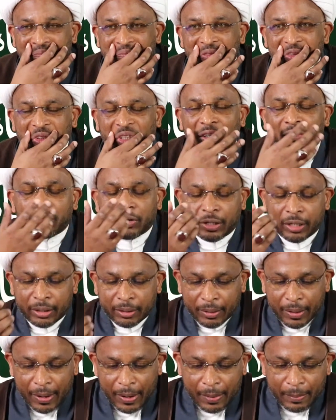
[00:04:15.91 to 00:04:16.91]

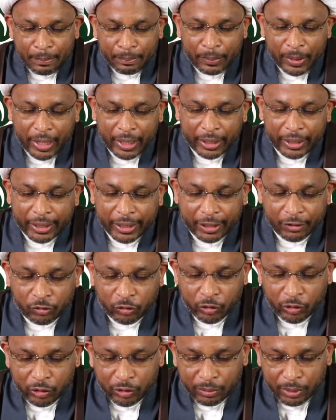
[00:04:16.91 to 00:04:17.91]
Trayvon Martin, if
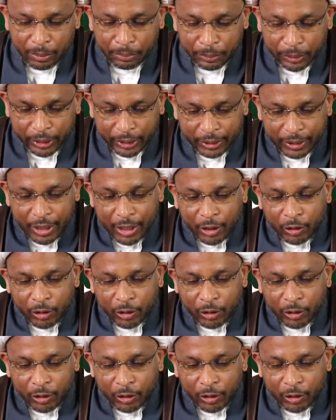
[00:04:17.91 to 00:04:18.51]
we remember